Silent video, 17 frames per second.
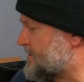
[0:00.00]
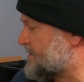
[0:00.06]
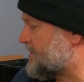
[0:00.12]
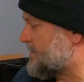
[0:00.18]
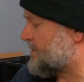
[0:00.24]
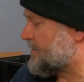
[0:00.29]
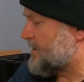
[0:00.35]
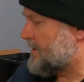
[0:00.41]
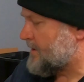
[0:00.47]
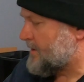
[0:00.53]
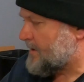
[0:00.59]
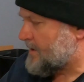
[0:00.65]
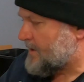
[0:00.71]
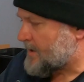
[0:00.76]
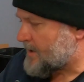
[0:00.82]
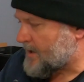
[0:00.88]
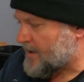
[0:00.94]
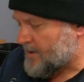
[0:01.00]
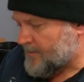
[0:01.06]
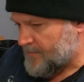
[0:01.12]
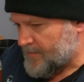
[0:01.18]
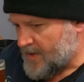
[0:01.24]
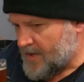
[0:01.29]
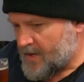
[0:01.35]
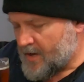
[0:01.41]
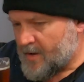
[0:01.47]
So,
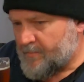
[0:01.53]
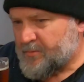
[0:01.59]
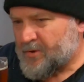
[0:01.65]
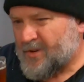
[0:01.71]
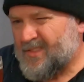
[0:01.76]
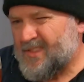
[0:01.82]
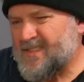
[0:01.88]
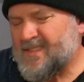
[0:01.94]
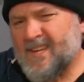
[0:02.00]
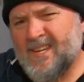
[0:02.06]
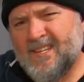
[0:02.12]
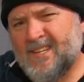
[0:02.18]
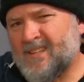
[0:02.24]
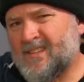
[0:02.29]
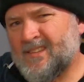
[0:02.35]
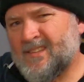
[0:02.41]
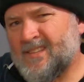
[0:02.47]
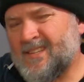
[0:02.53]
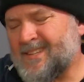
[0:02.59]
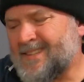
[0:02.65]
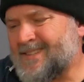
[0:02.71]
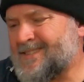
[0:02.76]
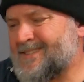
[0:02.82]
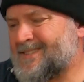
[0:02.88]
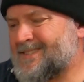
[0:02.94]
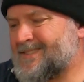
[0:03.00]
but I think they get
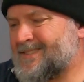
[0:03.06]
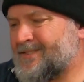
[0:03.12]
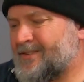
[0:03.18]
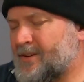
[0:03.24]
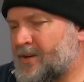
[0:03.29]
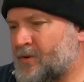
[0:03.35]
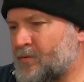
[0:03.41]
this